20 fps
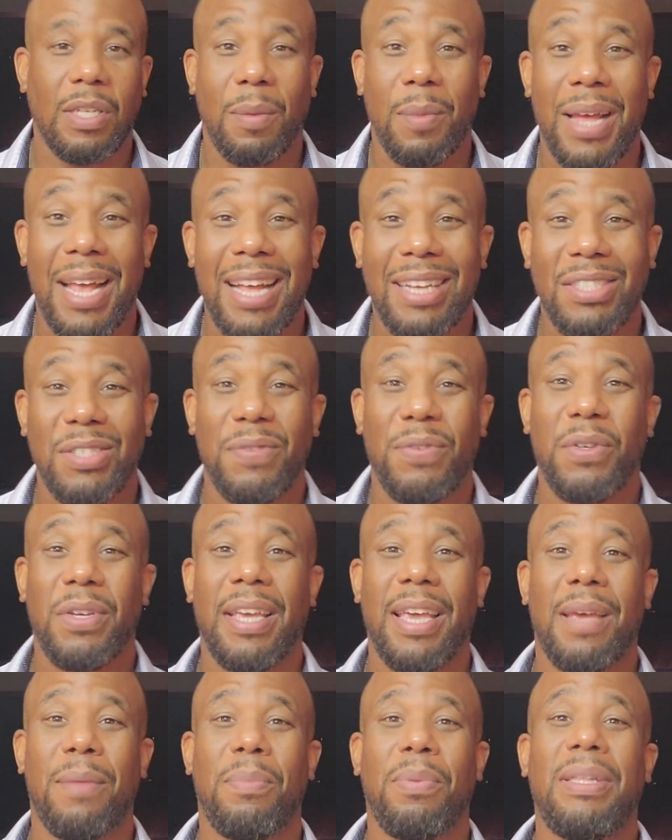I'm gonna ask you, if you
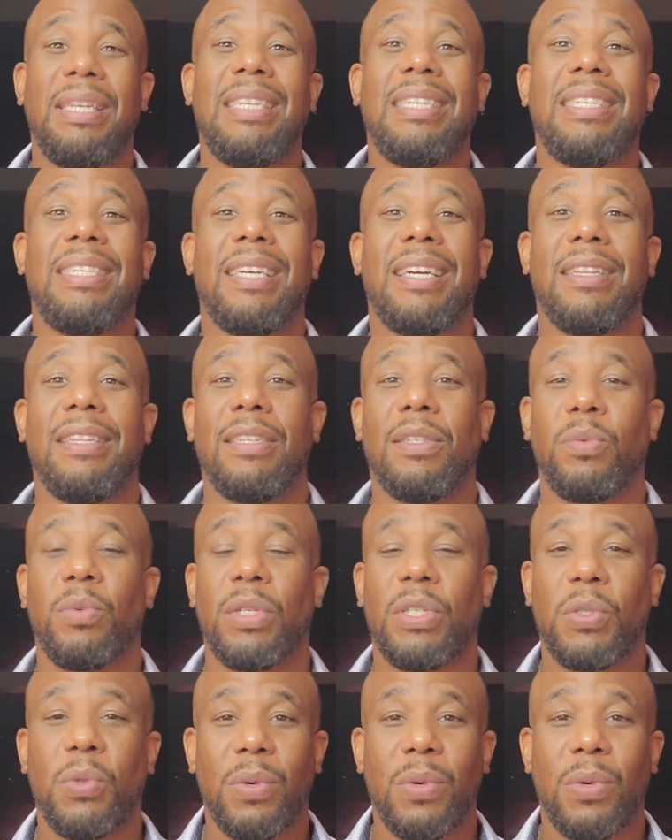can, please share this with